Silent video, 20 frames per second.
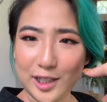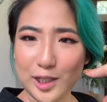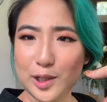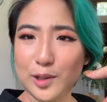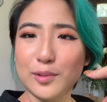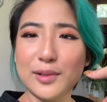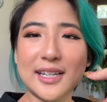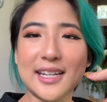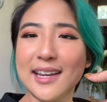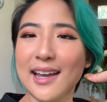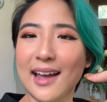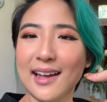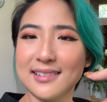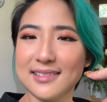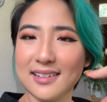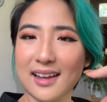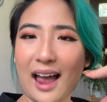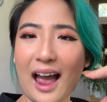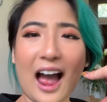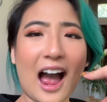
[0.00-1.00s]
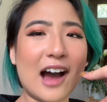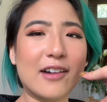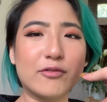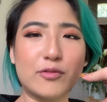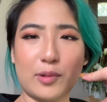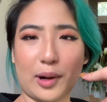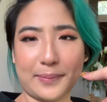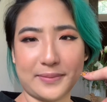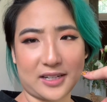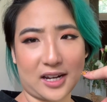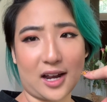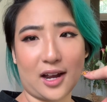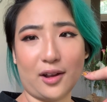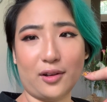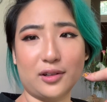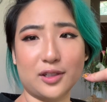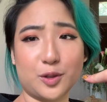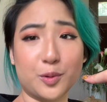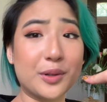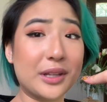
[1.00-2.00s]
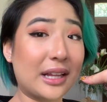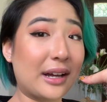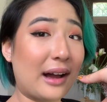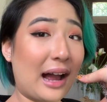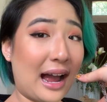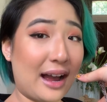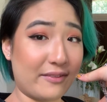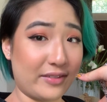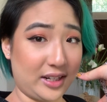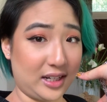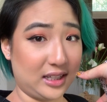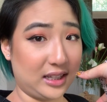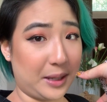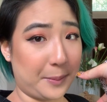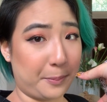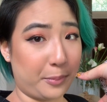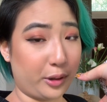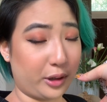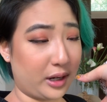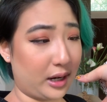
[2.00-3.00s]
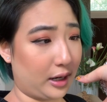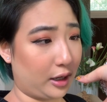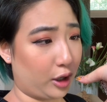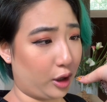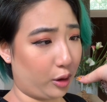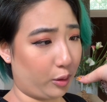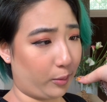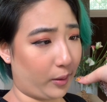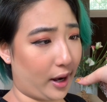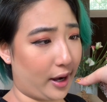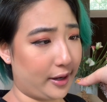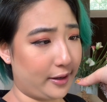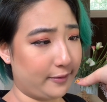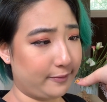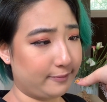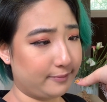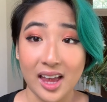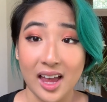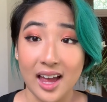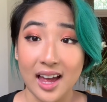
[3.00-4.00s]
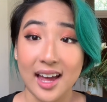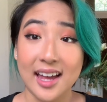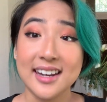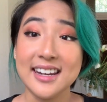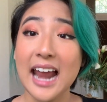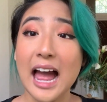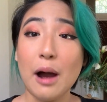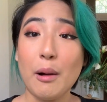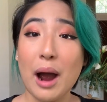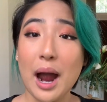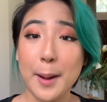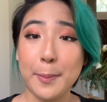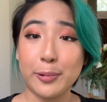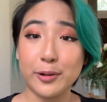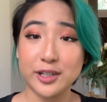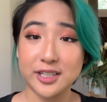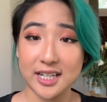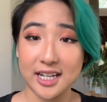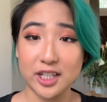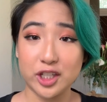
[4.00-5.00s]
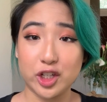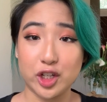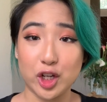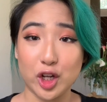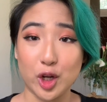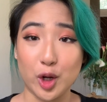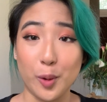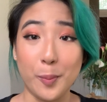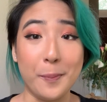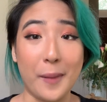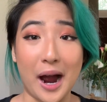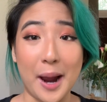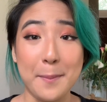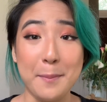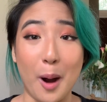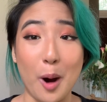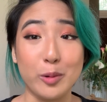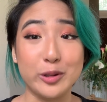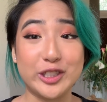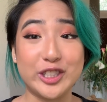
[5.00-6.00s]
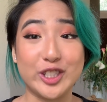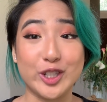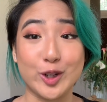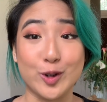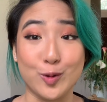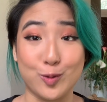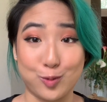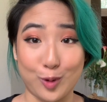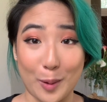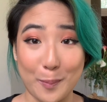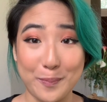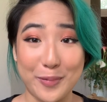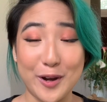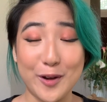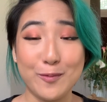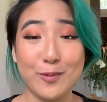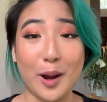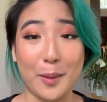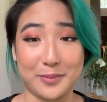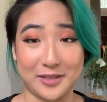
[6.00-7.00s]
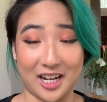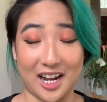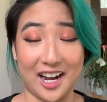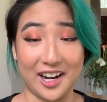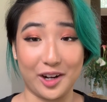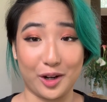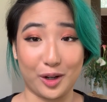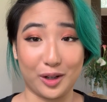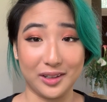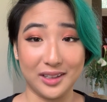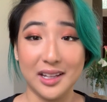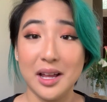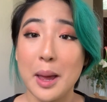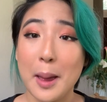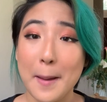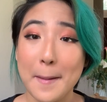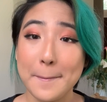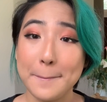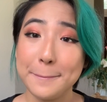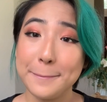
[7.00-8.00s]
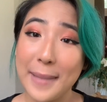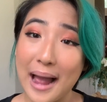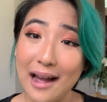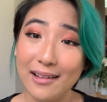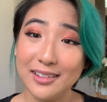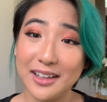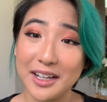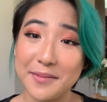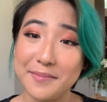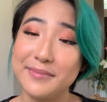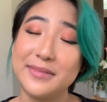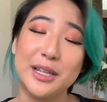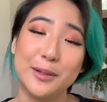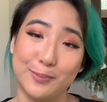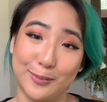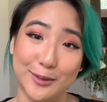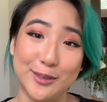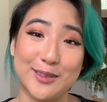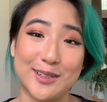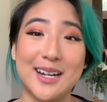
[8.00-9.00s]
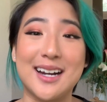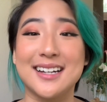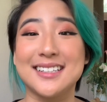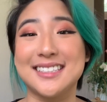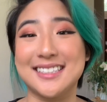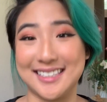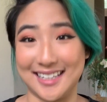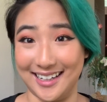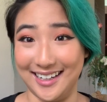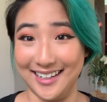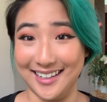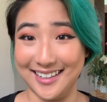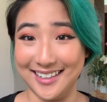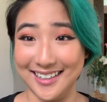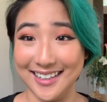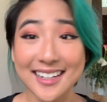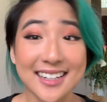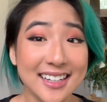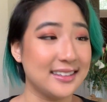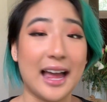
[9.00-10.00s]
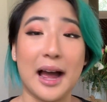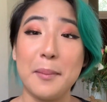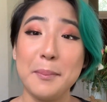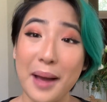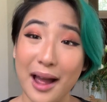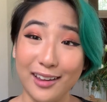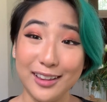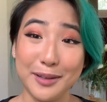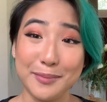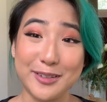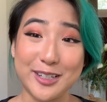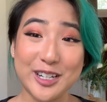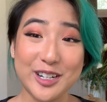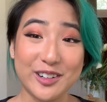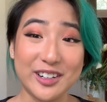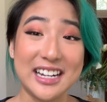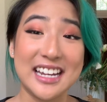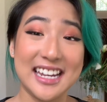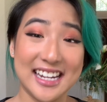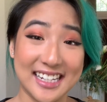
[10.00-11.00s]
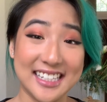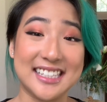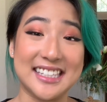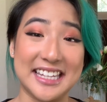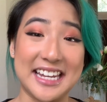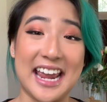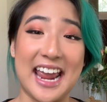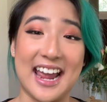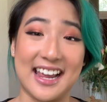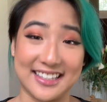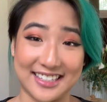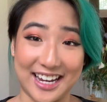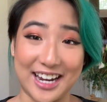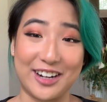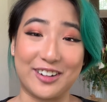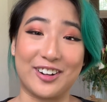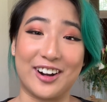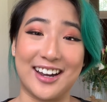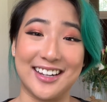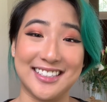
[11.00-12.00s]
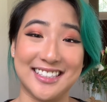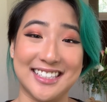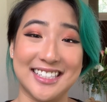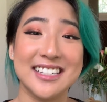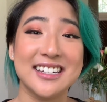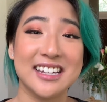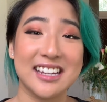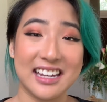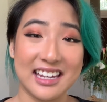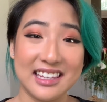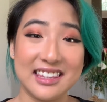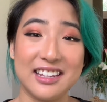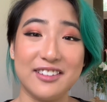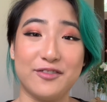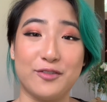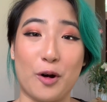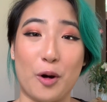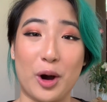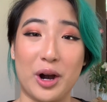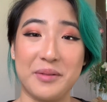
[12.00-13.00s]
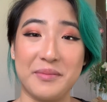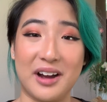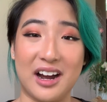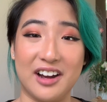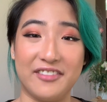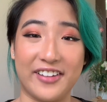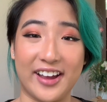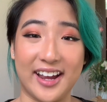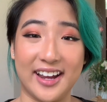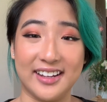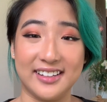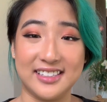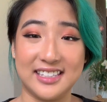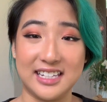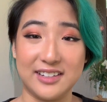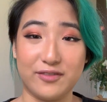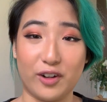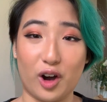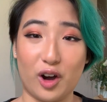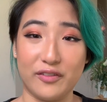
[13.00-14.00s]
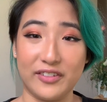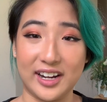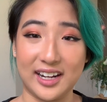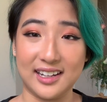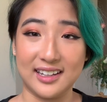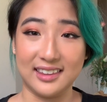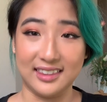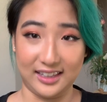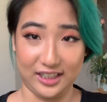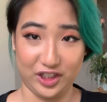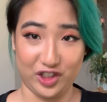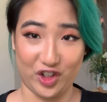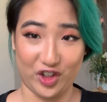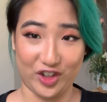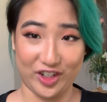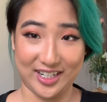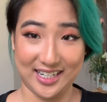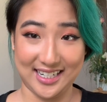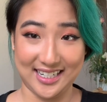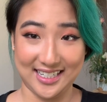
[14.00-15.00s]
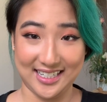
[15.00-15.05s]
You can't have reptiles without having a leopard gecko, right? And now I present to you my most grumpy reptile, Malim, the blue-tongued skink. Now Malim here is the Antichrist in the form of a devolving lizard.